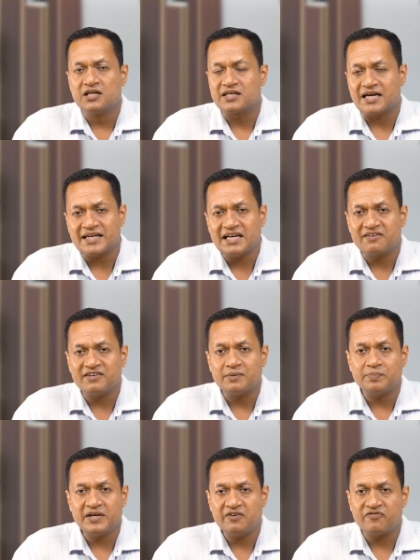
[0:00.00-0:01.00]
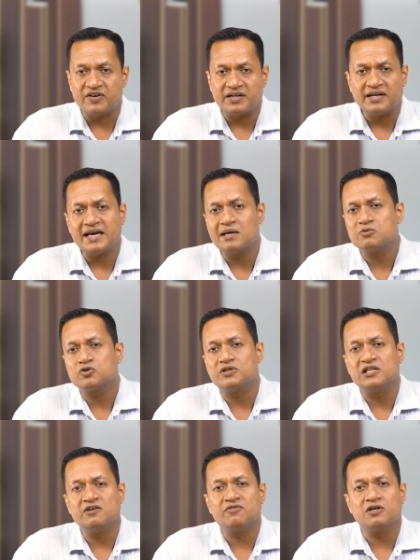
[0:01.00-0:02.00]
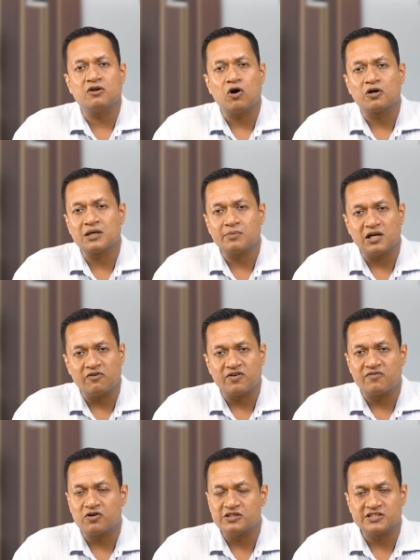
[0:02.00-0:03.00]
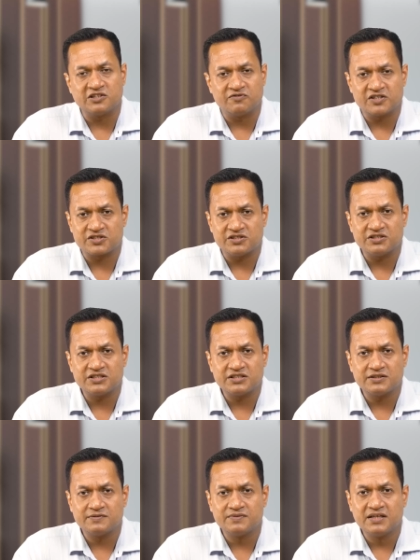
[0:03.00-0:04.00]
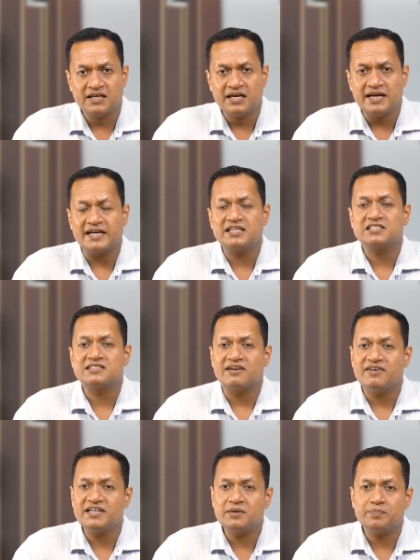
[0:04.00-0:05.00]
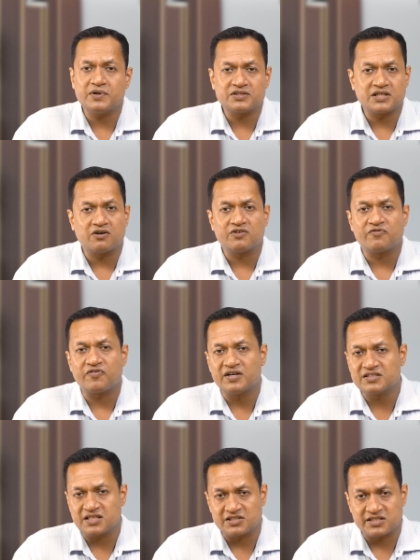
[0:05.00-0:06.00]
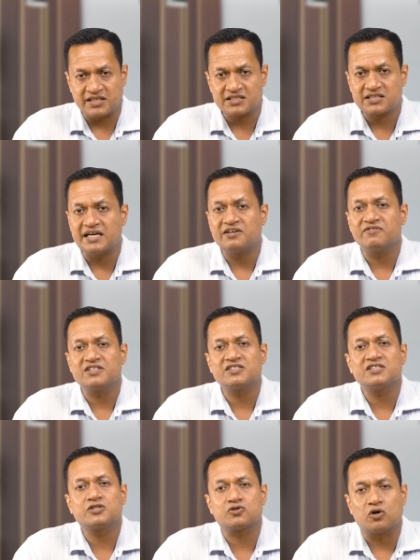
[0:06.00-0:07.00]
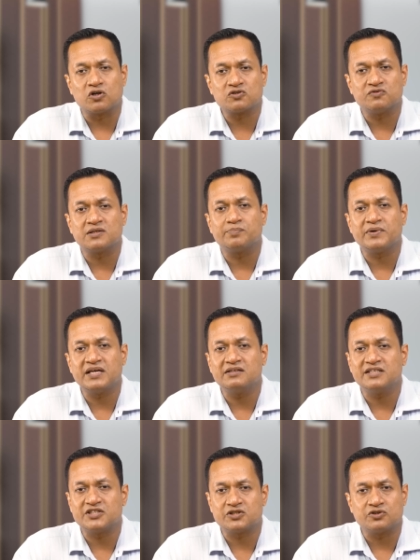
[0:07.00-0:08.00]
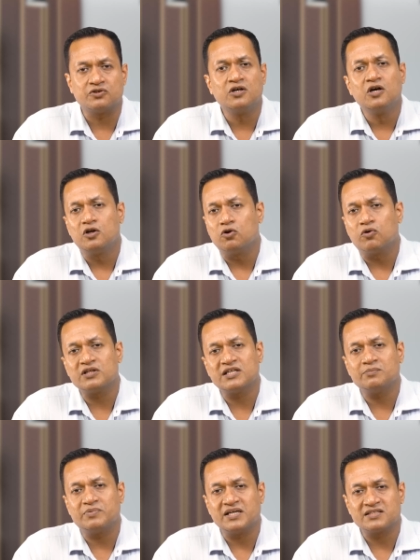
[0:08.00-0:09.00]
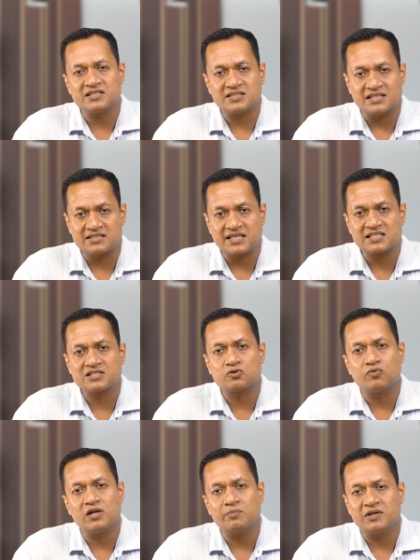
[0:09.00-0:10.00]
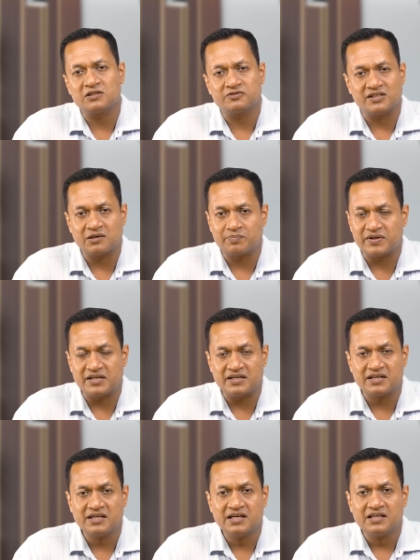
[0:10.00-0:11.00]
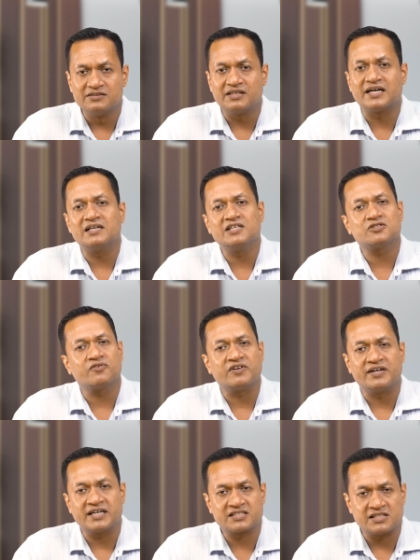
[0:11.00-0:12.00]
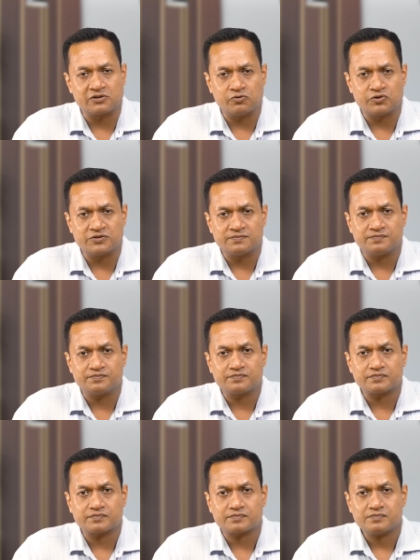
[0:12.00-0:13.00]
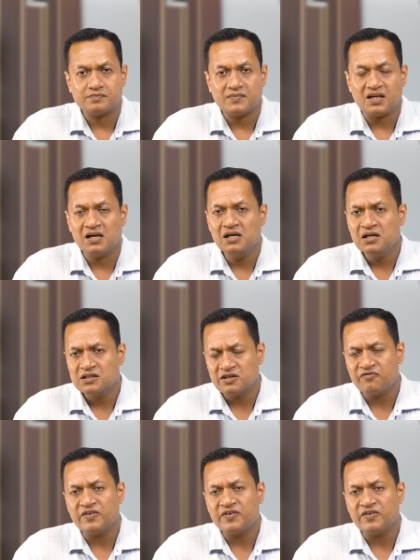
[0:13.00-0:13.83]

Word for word: Tata Equity PE Fund aims to deliver long-term alpha for its investors. At least 70% of the fund's assets are invested in stocks with a PE ratio lower than BSE Sensex 12-month trailing PE, regardless of index inclusion. The